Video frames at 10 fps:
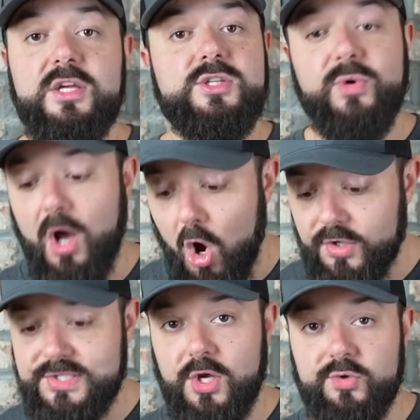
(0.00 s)
So it
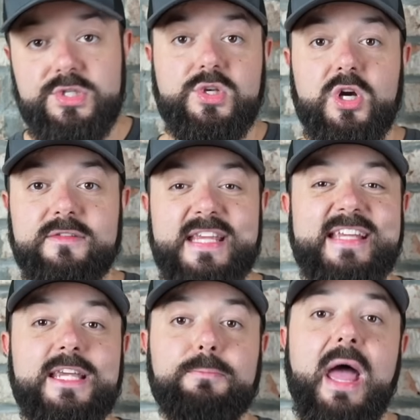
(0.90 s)
also serves
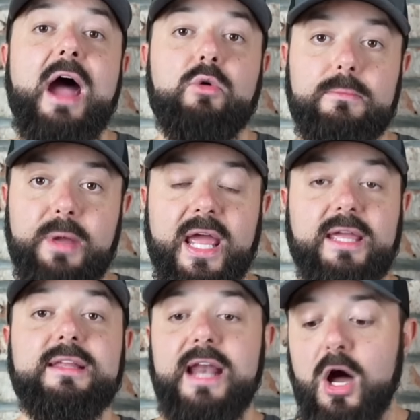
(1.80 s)
as a power
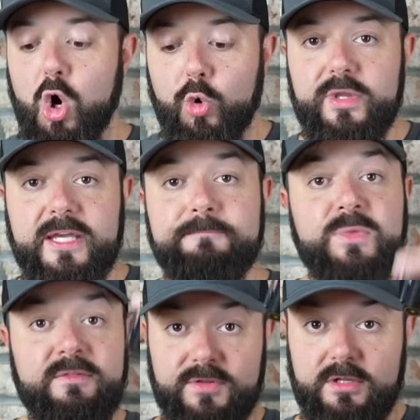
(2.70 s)
bank, not only
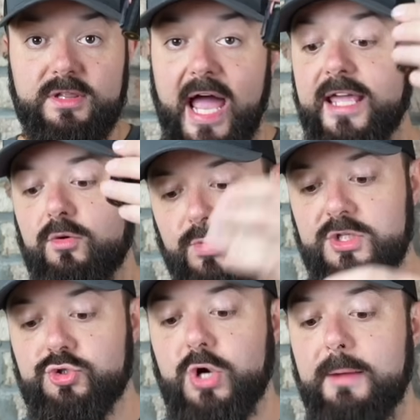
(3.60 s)
for the light when
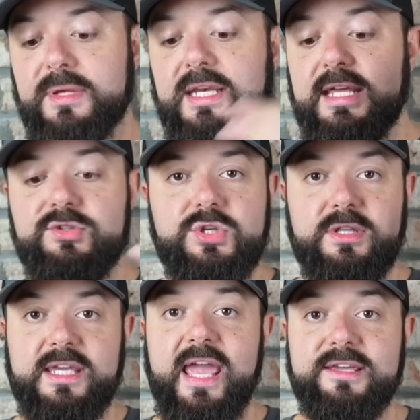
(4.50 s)
you drop it into
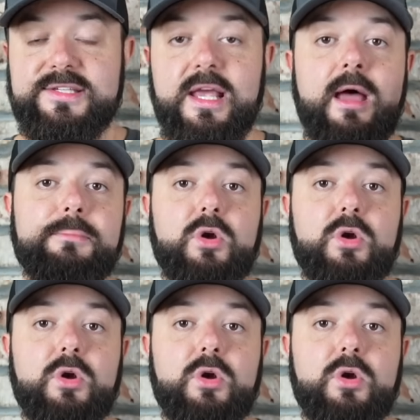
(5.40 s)
the case,